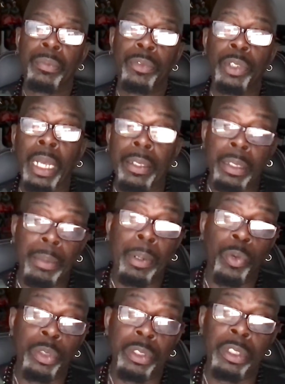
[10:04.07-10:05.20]
You got to think about
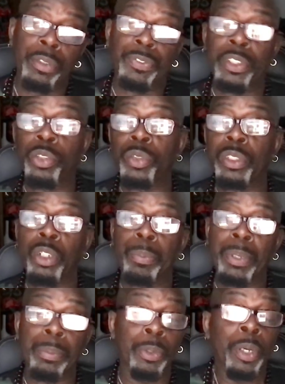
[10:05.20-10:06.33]
what's good for you and your
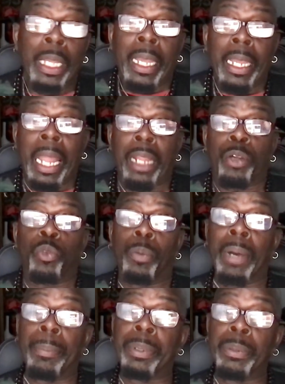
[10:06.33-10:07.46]
people. And I don't want
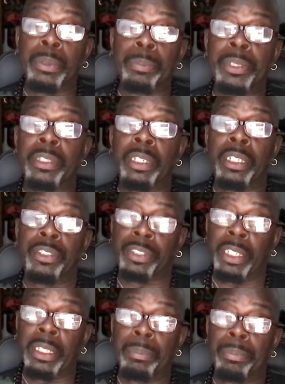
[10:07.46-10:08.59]
my people to be
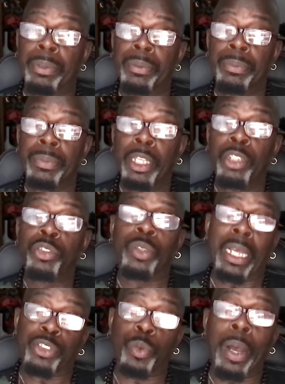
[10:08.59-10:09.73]
asleep. So
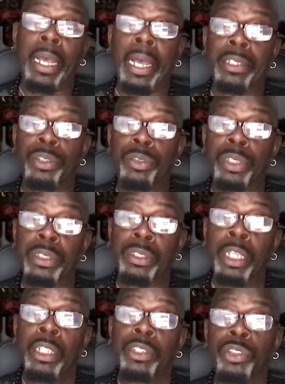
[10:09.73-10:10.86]
that's why I do this.
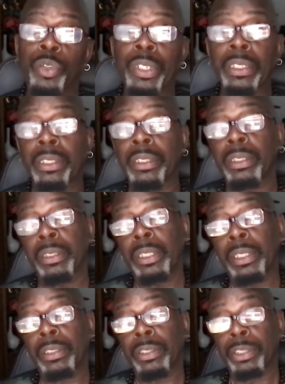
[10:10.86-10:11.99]
So hit
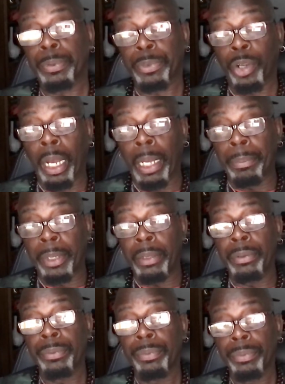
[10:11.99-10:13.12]
the subscribe button